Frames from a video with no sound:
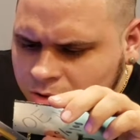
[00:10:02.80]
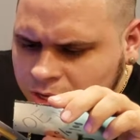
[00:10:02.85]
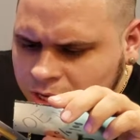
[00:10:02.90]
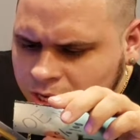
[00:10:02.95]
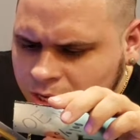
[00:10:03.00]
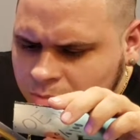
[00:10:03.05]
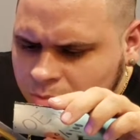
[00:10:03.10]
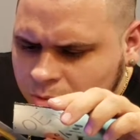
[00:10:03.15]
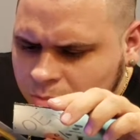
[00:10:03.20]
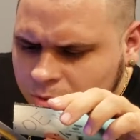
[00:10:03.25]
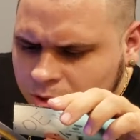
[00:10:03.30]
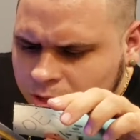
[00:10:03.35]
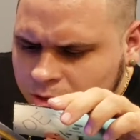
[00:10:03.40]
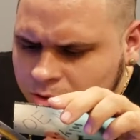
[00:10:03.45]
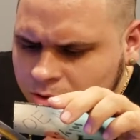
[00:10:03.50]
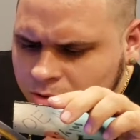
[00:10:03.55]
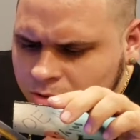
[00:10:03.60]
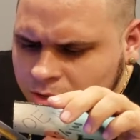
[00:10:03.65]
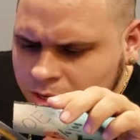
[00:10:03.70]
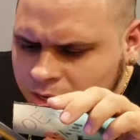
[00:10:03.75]
camera
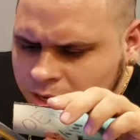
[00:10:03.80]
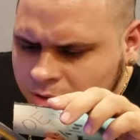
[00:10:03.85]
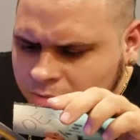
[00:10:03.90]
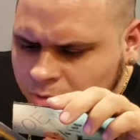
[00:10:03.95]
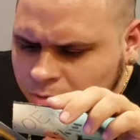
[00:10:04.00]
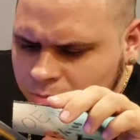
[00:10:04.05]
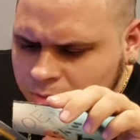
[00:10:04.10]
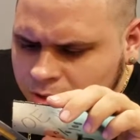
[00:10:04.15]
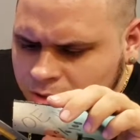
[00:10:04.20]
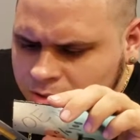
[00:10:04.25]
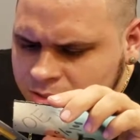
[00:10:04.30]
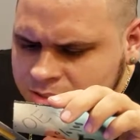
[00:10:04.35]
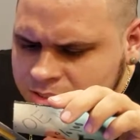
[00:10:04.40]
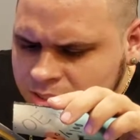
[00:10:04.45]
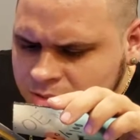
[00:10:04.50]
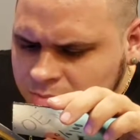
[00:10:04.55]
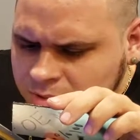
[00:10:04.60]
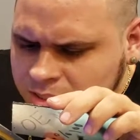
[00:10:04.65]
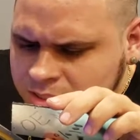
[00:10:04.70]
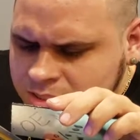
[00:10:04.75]
better, then I won't be able to
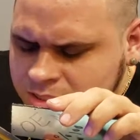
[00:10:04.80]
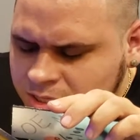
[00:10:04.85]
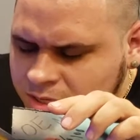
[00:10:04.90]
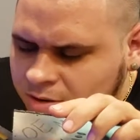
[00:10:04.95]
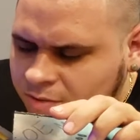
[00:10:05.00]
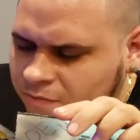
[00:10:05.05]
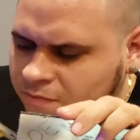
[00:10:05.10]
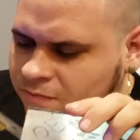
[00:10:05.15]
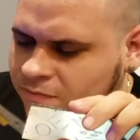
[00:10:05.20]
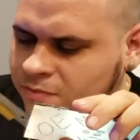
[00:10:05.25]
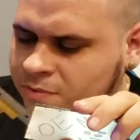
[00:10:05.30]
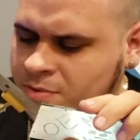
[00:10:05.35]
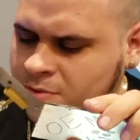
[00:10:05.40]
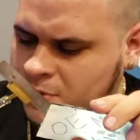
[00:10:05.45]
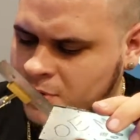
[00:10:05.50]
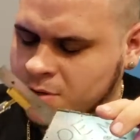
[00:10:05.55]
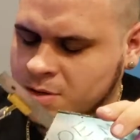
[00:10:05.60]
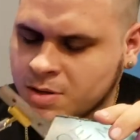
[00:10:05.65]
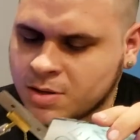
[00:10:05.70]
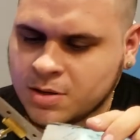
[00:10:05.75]
see myself.
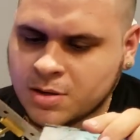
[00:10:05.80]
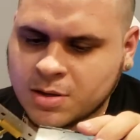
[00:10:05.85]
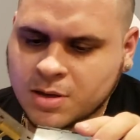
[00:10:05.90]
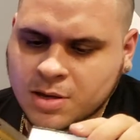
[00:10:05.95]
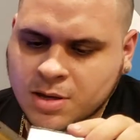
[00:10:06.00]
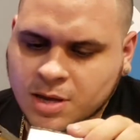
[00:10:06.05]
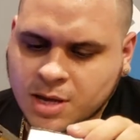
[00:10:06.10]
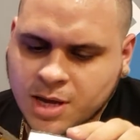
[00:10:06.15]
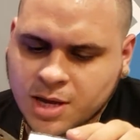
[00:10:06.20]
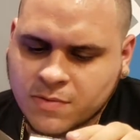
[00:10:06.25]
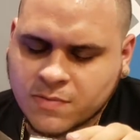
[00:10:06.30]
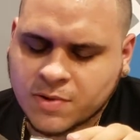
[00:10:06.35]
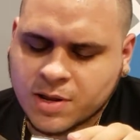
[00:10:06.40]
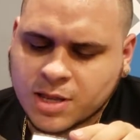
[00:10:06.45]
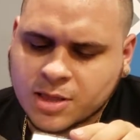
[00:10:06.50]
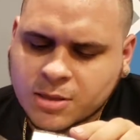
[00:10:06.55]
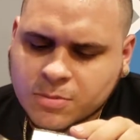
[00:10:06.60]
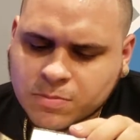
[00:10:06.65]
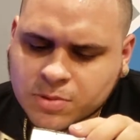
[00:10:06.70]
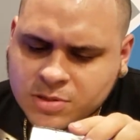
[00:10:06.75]
I even
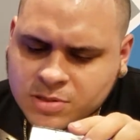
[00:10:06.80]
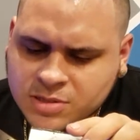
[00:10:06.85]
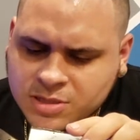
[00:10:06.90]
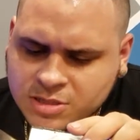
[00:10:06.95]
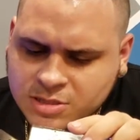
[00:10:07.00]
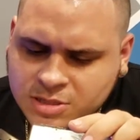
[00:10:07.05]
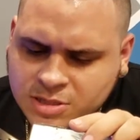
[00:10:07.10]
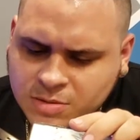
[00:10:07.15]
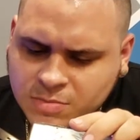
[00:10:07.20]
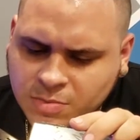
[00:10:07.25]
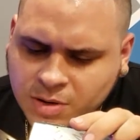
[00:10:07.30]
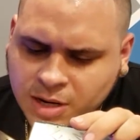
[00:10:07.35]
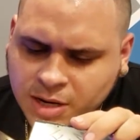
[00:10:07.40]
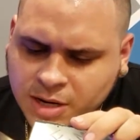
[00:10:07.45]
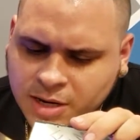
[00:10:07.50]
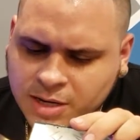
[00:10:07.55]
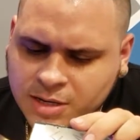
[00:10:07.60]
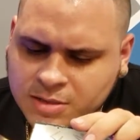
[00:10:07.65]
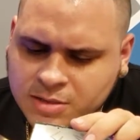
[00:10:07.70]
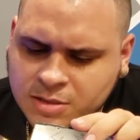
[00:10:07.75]
had to position my
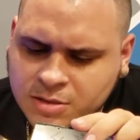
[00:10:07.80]
hands a